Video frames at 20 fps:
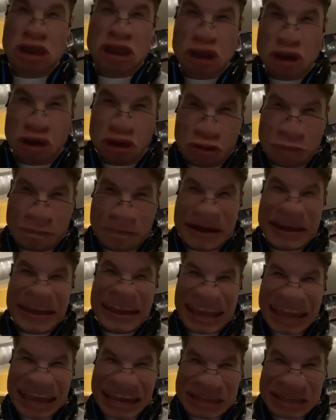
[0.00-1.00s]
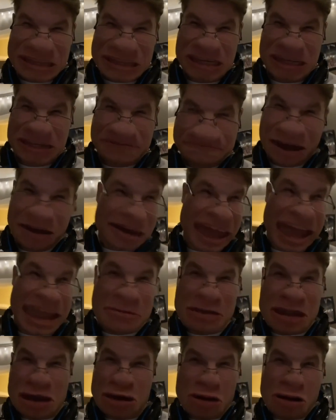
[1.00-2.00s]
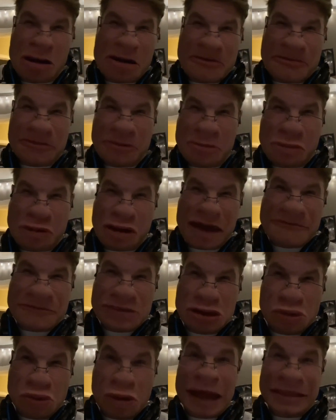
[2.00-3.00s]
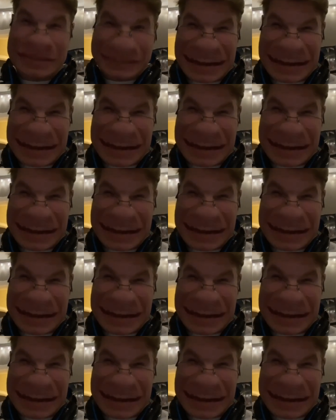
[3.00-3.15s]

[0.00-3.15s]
Uber Eats. Okay, we could order from wherever you want.